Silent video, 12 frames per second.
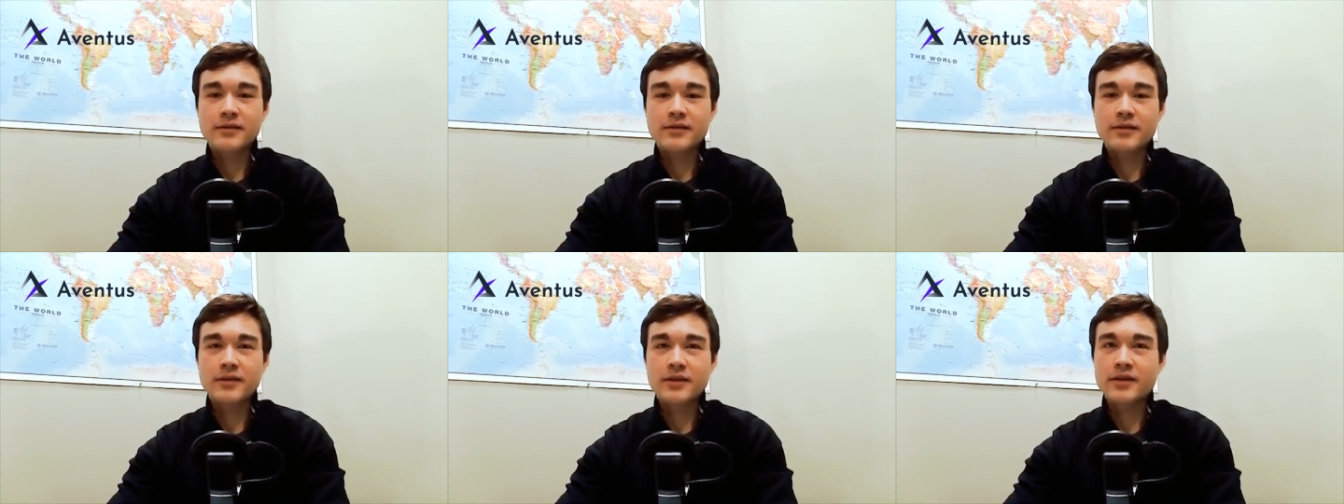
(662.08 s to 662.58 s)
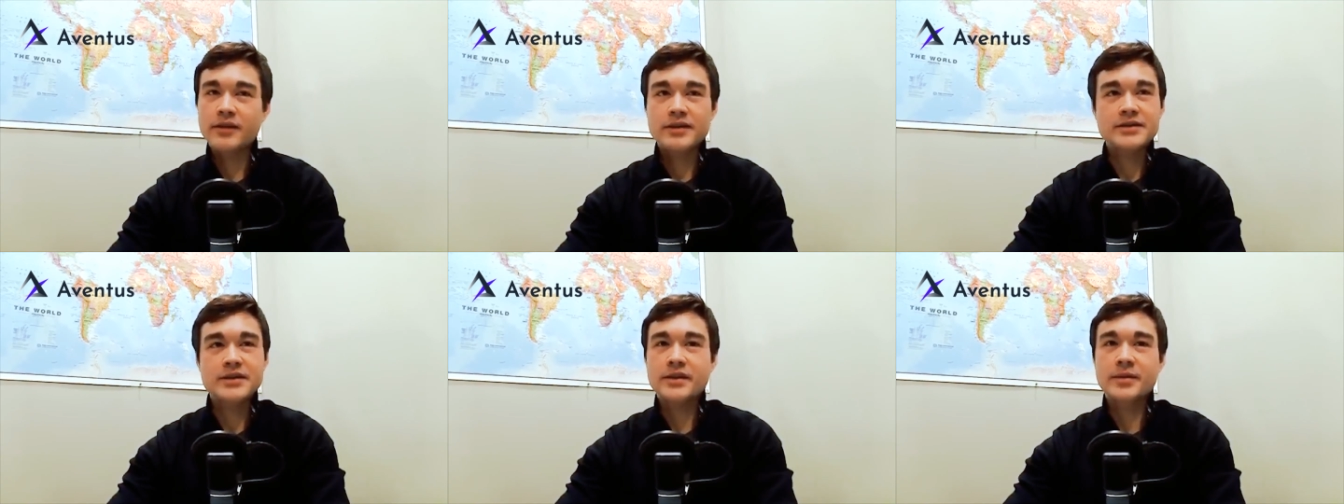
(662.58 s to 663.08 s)
You know, there's
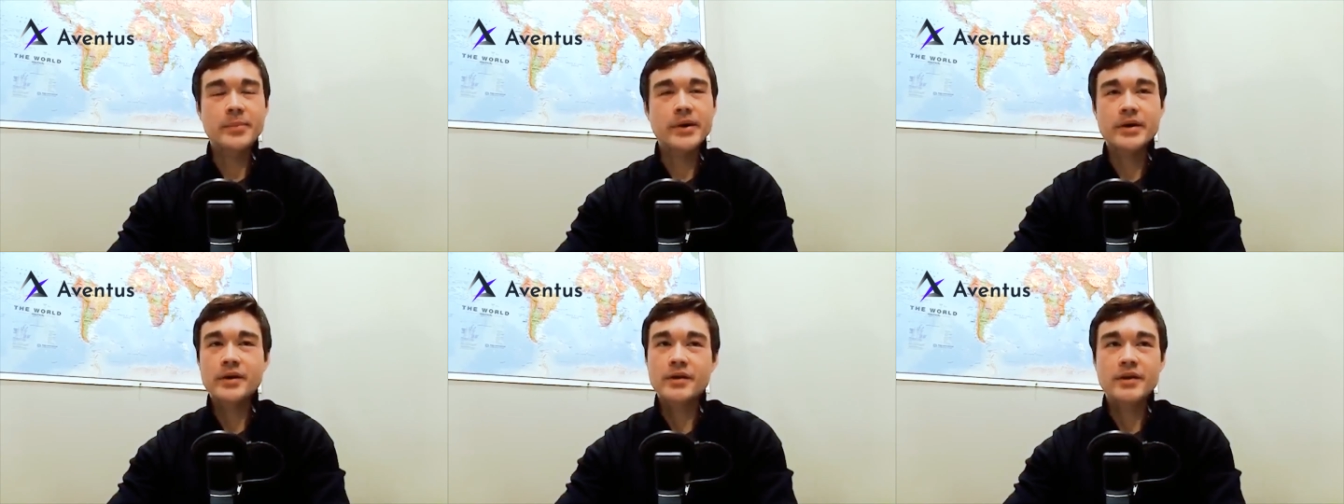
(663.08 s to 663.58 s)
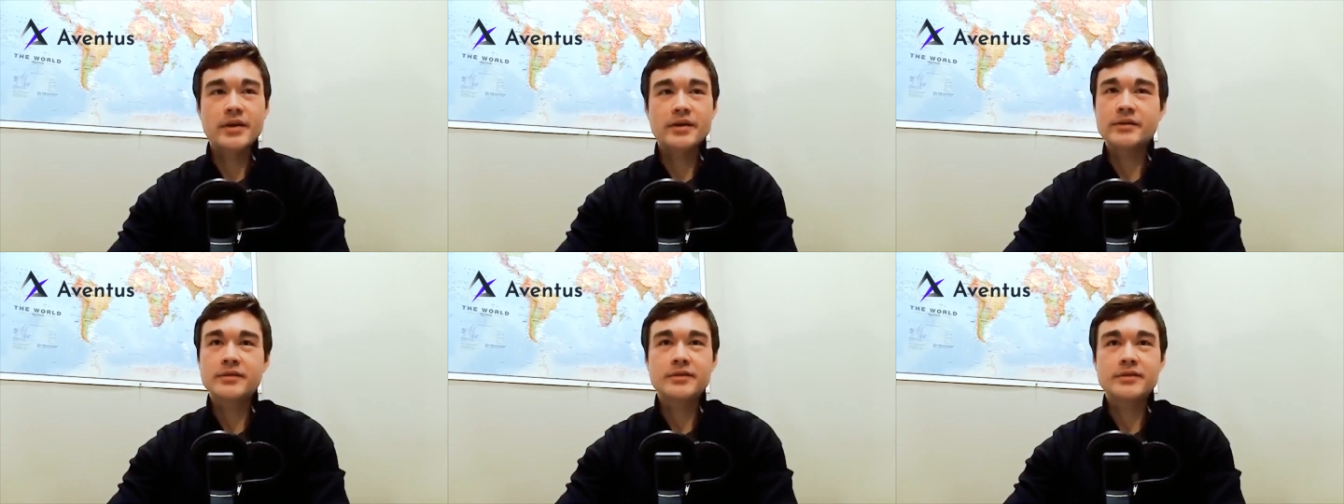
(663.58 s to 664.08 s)
nothing better
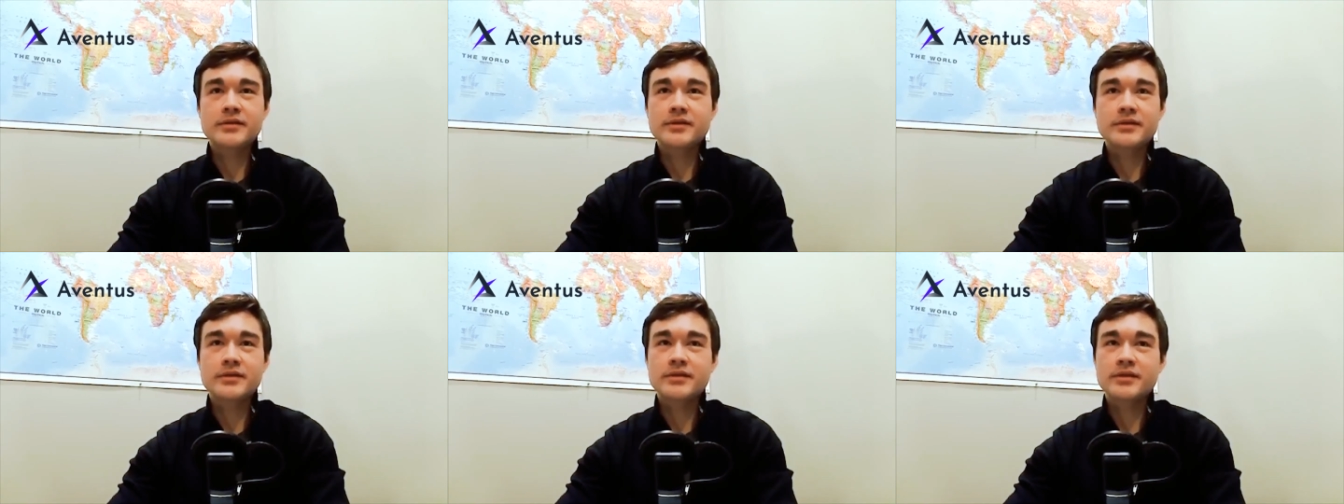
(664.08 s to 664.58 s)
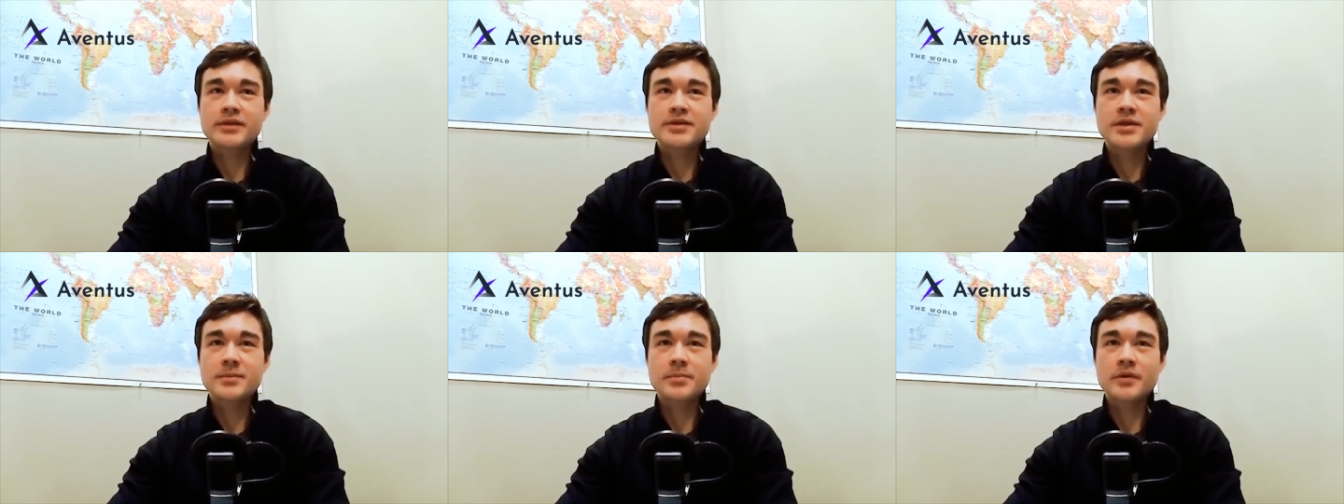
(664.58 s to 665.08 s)
than a
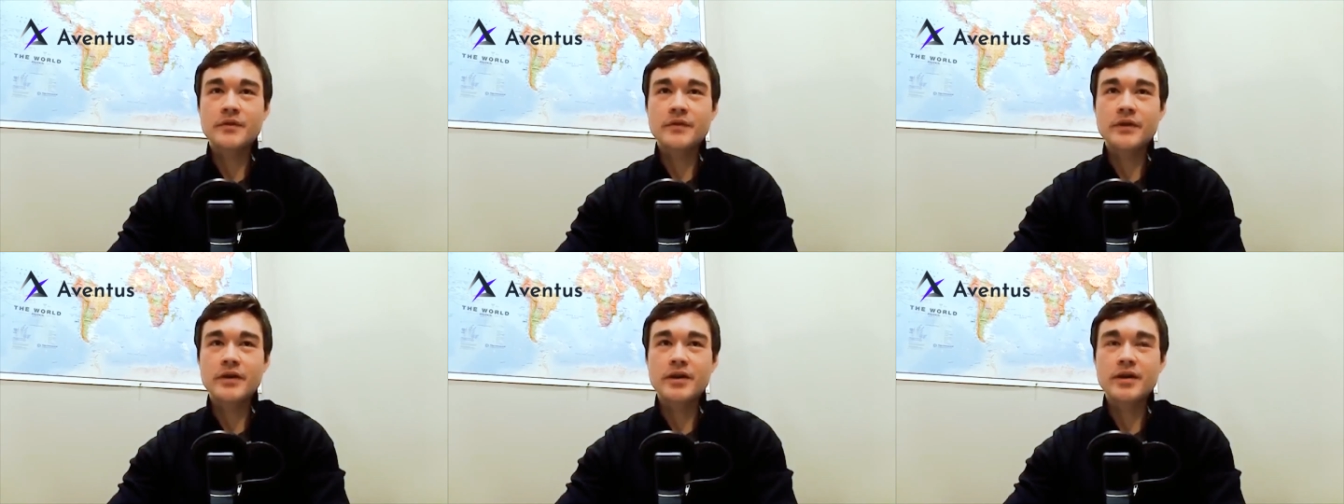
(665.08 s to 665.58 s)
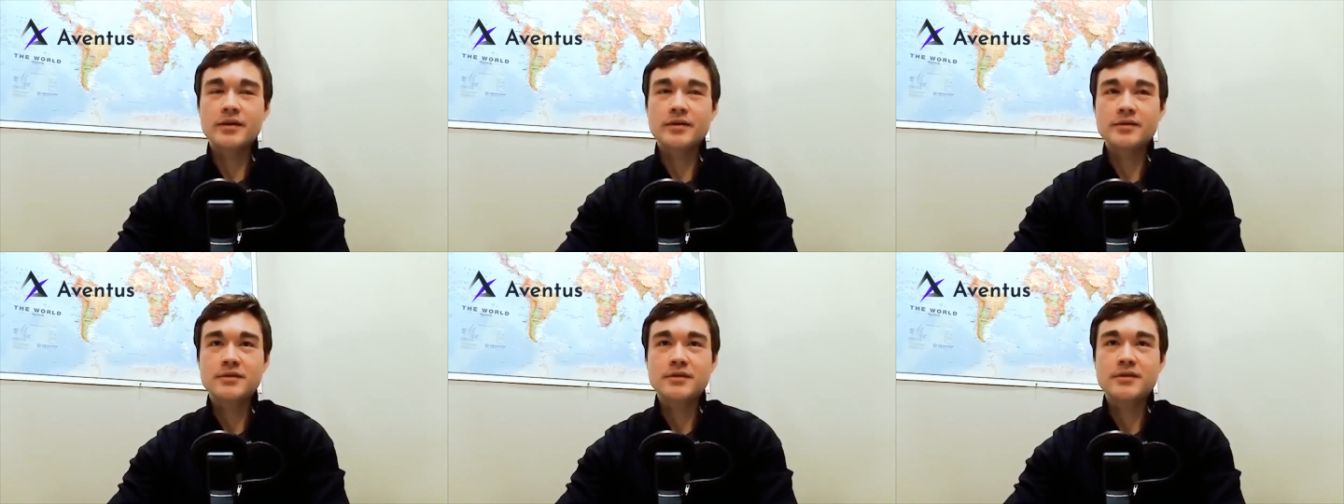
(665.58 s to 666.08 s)
sip of uh,
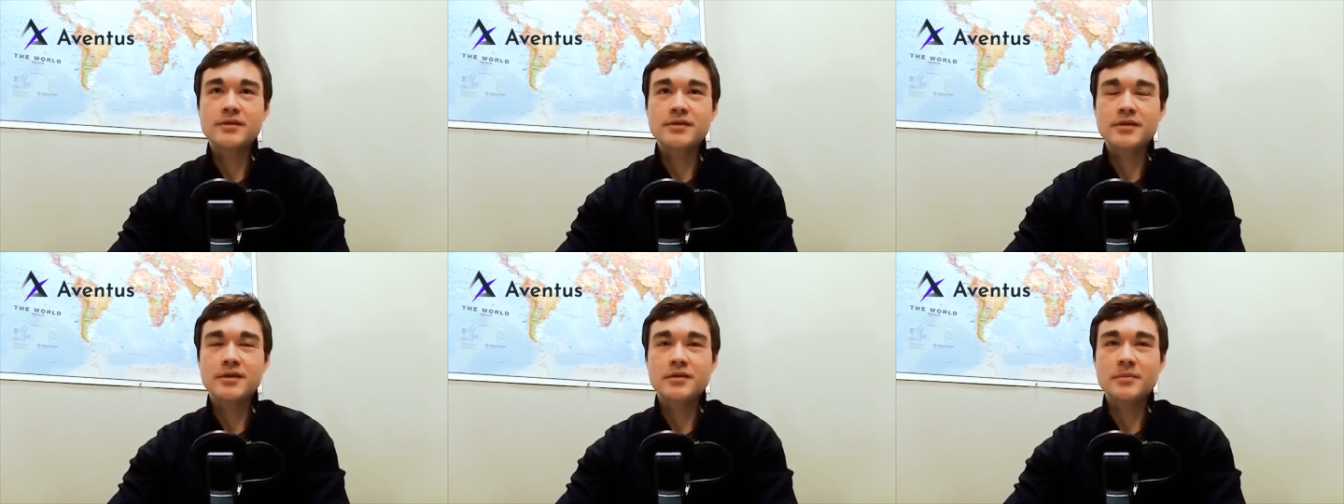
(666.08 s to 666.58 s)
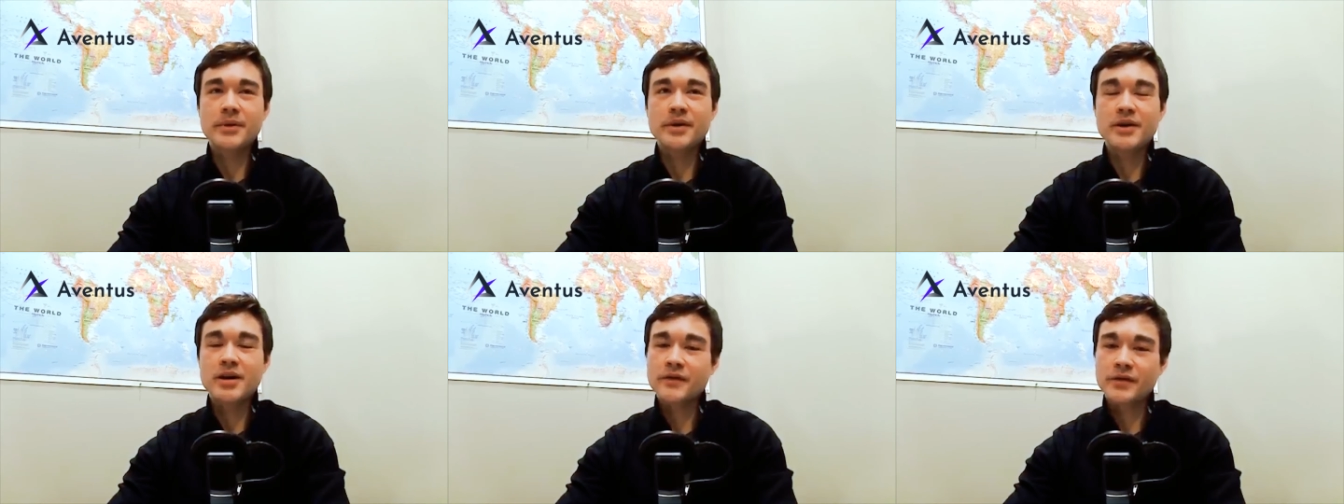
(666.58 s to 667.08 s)

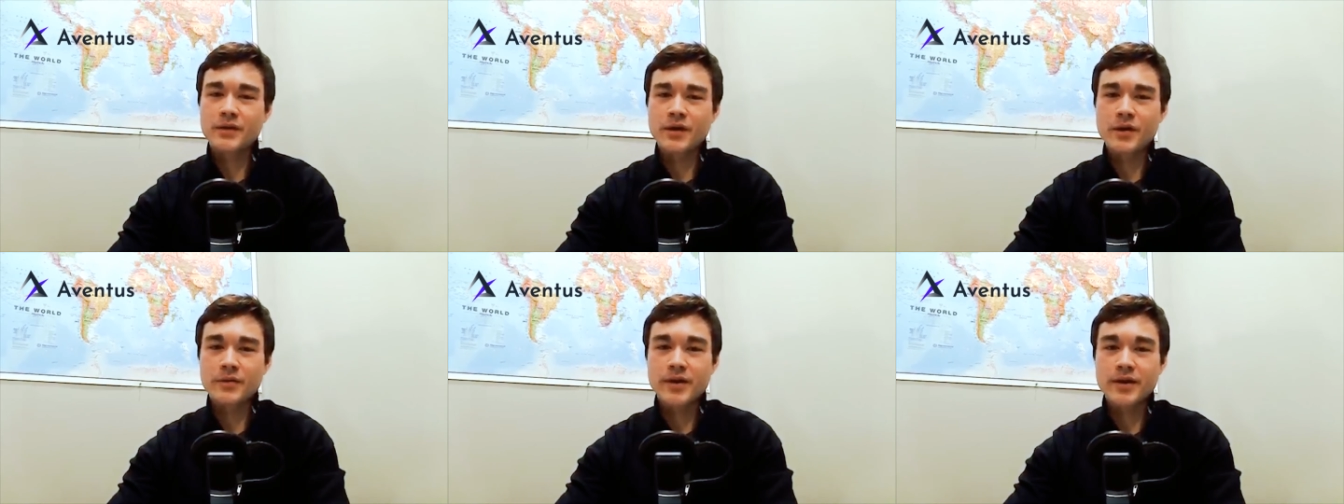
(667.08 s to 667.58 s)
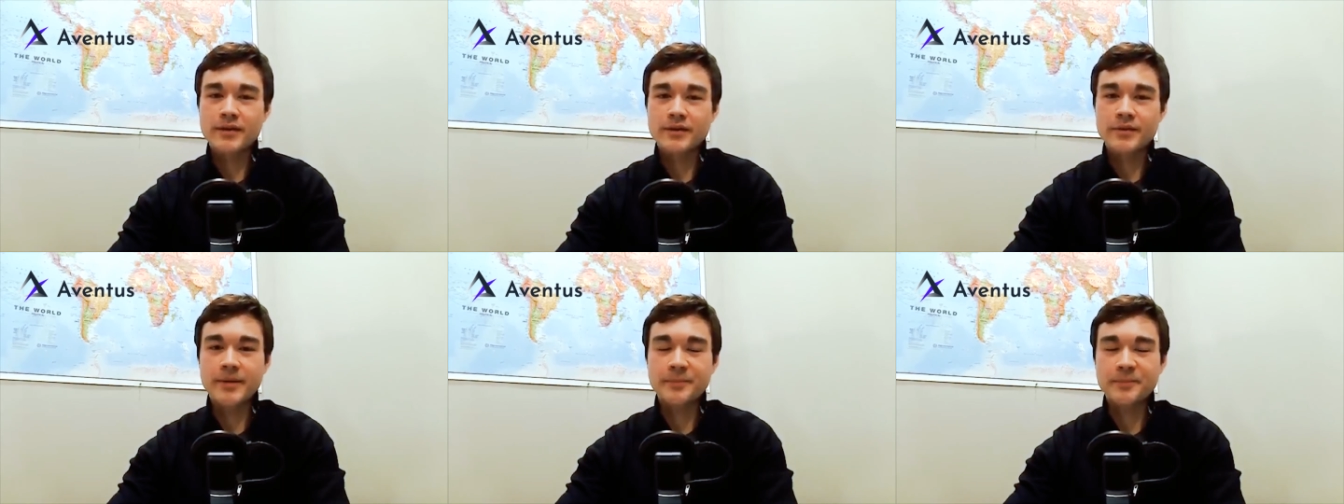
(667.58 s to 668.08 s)
beer after a long ride,
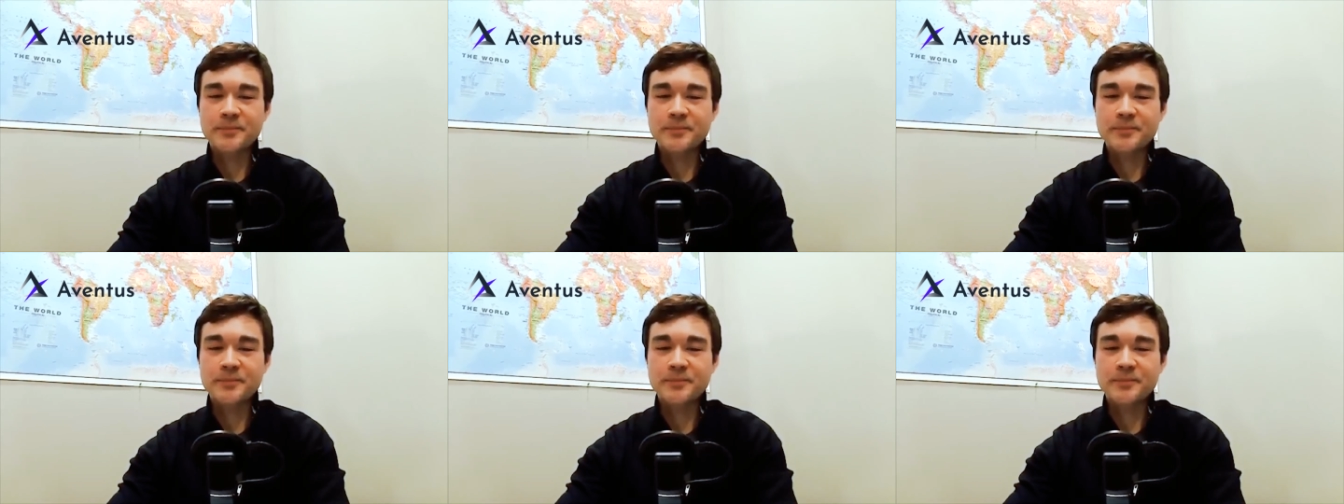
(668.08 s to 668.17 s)
right?